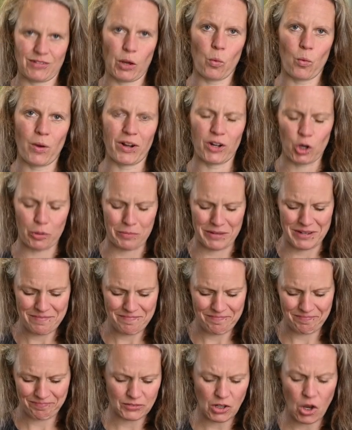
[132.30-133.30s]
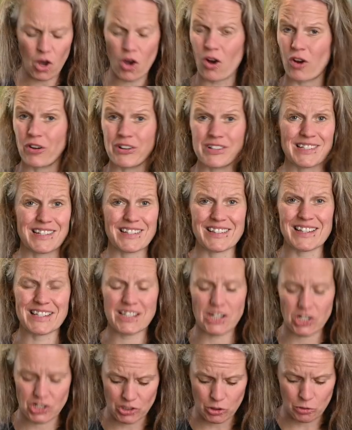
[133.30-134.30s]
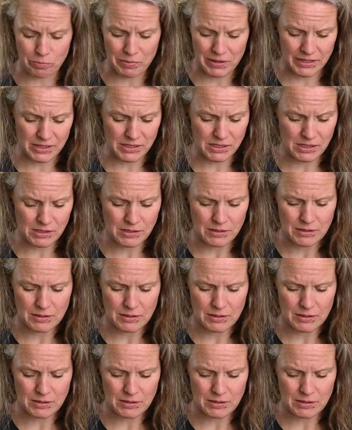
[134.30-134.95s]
One got me. Oh, honestly, they're such little buggers.